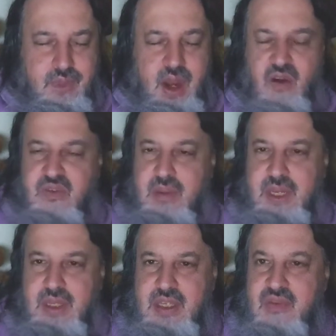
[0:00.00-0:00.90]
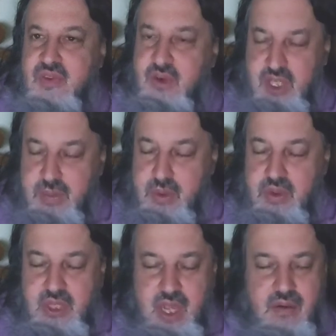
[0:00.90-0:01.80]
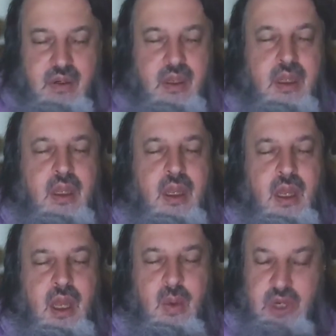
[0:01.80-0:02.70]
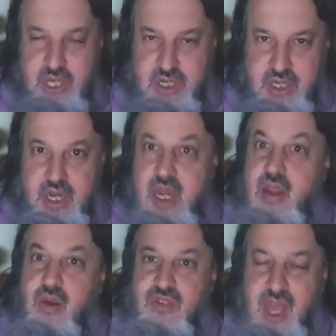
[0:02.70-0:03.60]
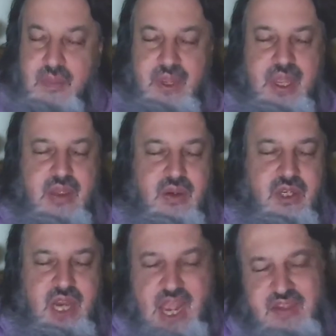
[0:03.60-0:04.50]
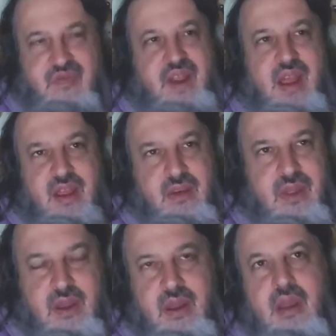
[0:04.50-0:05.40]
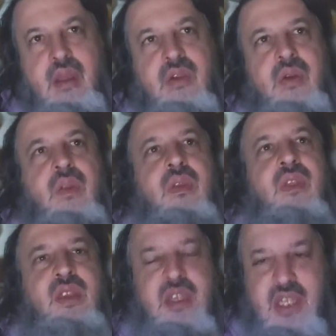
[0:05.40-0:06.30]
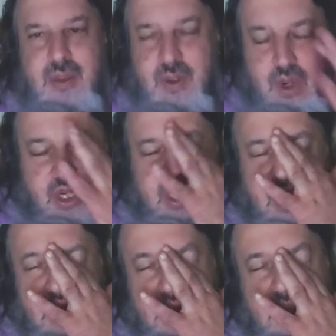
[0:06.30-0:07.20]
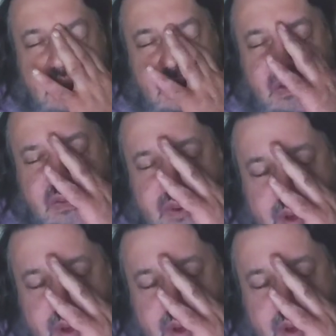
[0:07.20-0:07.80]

our family nest, the viewership goes down. Uh, when she's in it, it goes up again, so she has value there. So this is something where she can sort of